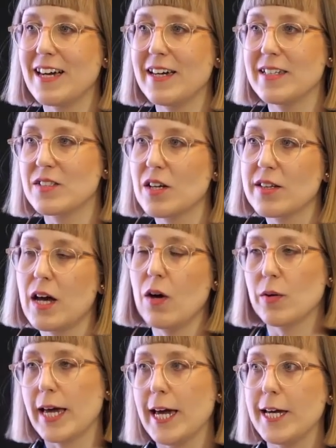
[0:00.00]
I thought that,
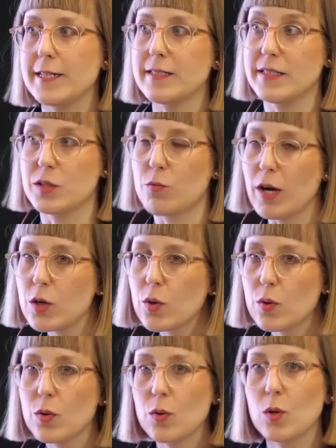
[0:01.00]
okay, this is quite
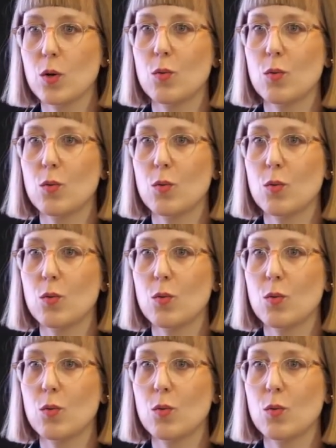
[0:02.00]
cool.